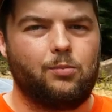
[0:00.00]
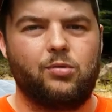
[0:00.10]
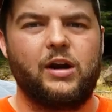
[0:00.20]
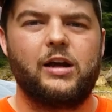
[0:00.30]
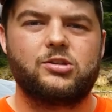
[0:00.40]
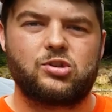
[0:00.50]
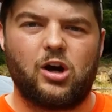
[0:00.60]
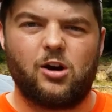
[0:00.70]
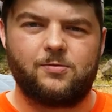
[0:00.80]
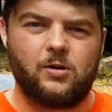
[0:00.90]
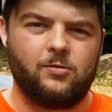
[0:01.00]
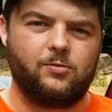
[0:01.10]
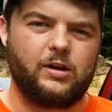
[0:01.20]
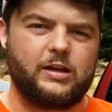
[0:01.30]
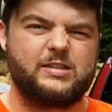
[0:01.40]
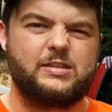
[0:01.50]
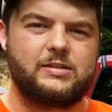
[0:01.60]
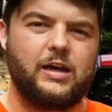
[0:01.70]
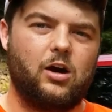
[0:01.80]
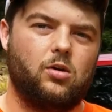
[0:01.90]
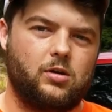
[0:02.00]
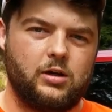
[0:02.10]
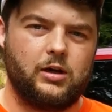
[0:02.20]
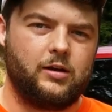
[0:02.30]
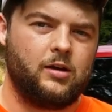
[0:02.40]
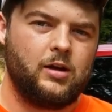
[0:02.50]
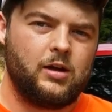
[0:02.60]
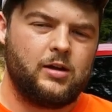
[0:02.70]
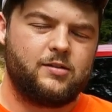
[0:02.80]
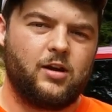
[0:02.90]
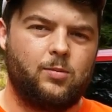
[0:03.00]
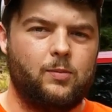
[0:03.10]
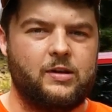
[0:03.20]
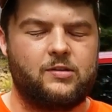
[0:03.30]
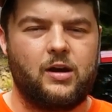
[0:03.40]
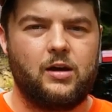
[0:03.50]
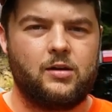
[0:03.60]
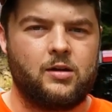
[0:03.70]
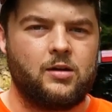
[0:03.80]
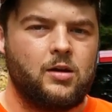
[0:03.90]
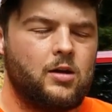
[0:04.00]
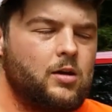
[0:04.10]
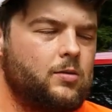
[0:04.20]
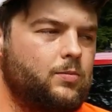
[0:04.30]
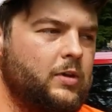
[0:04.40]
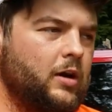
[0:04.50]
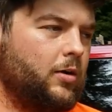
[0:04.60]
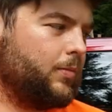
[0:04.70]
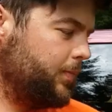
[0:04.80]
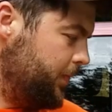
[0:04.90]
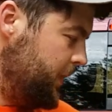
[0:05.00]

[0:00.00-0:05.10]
branch off of like a scout gun type of mentality. Now,